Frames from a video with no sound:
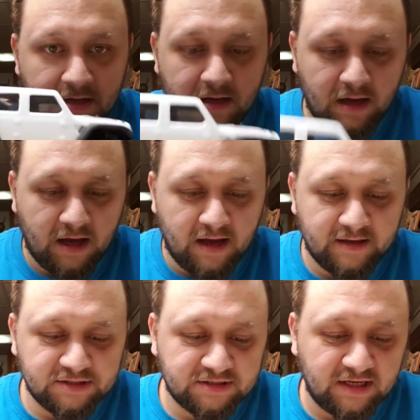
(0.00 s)
I
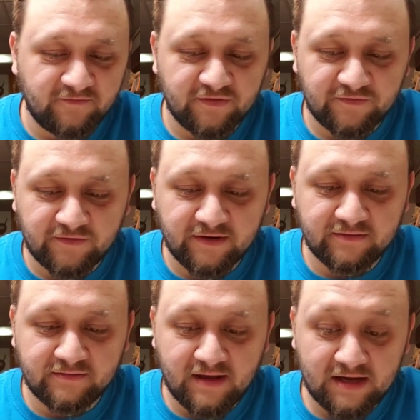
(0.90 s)
just got them for the front.
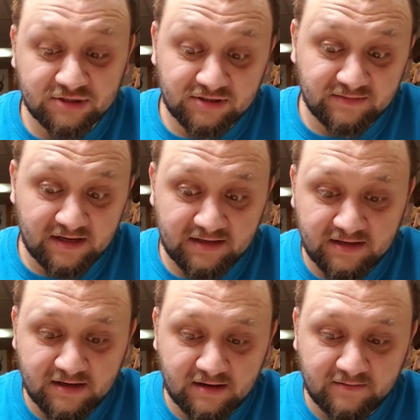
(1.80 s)
Actually,
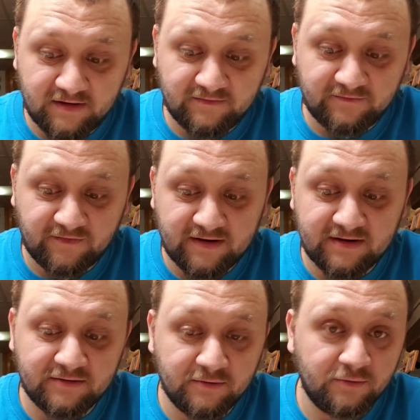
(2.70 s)
my
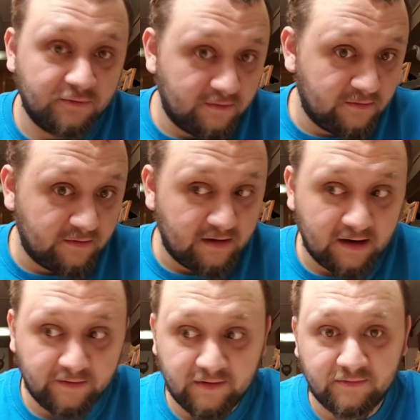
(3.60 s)
friend who
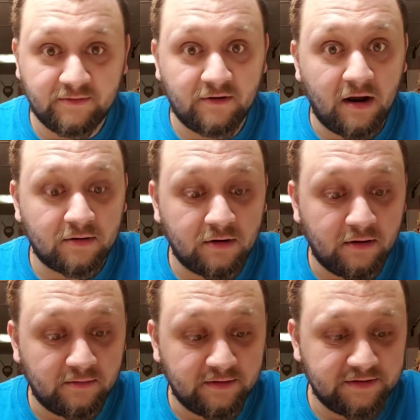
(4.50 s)
I went rock
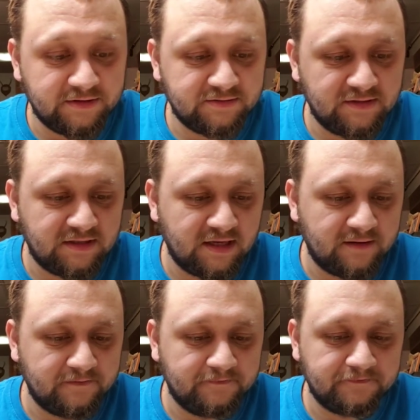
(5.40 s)
crawling with this
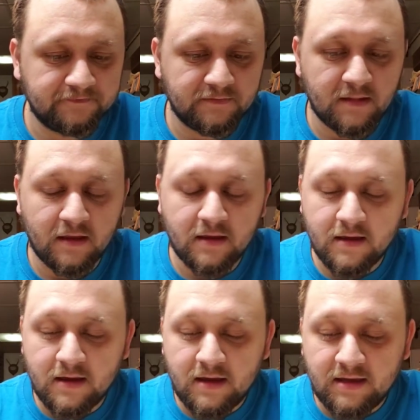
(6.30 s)
weekend
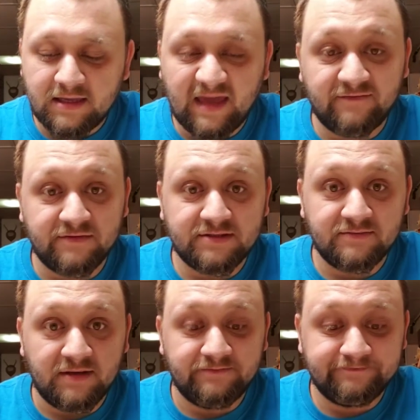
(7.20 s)
gave them to
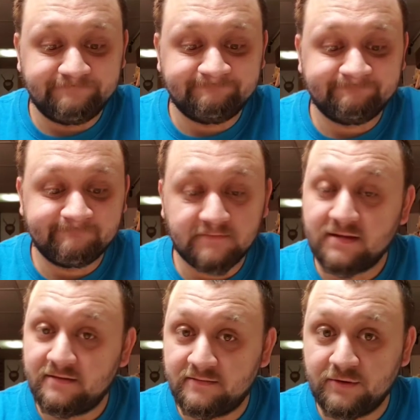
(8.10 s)
me.
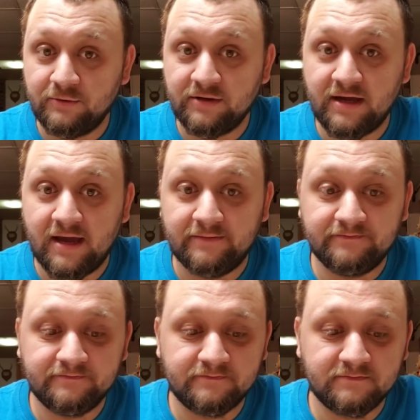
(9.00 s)
Cool guy.
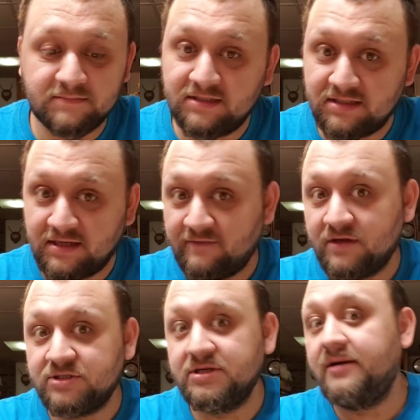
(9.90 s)
Gonna give you a
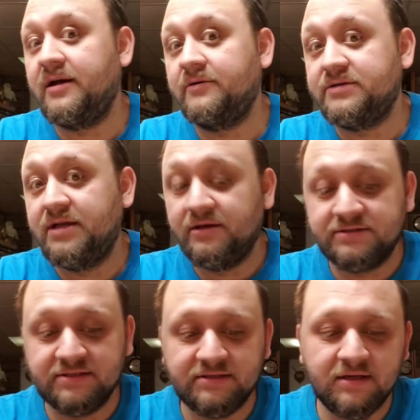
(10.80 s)
shout out to
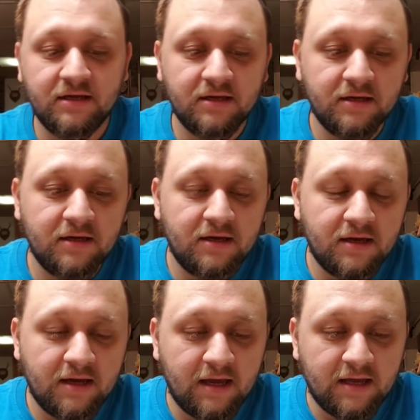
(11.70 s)
Nelson,
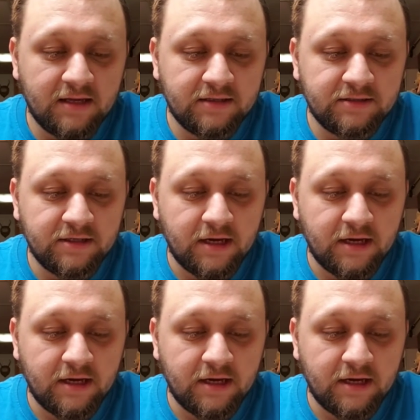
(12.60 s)
and